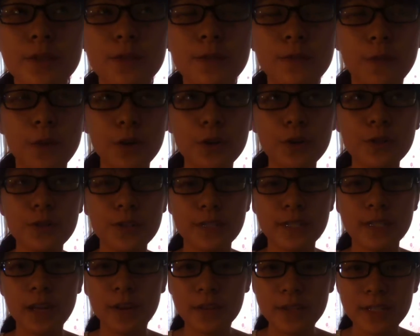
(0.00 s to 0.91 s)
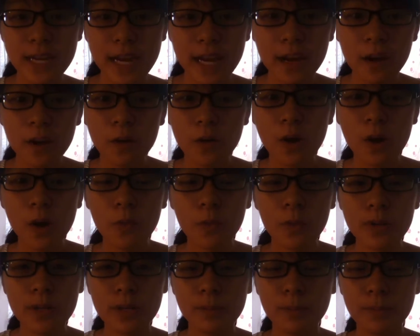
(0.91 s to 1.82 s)
for you to sell down
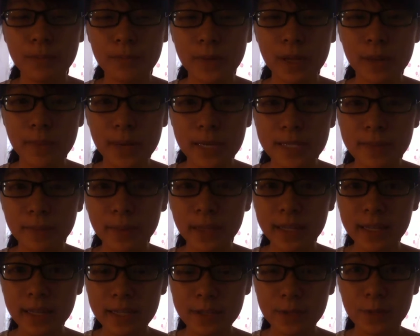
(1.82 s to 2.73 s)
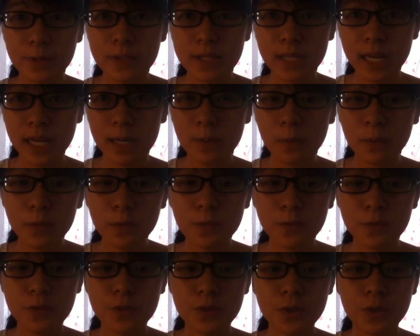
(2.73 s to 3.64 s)
what the, the best place that's suitable
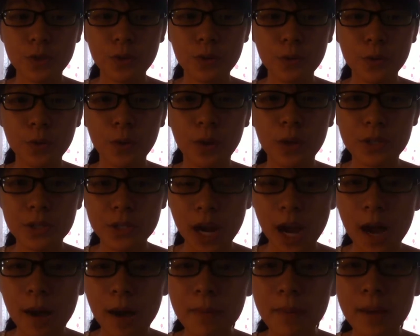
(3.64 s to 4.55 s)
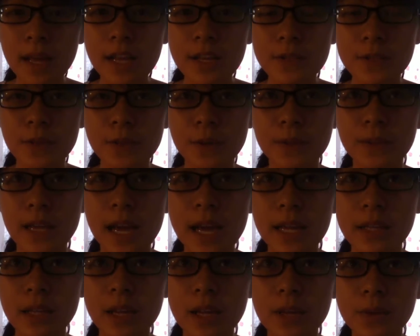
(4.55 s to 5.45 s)
to your job so that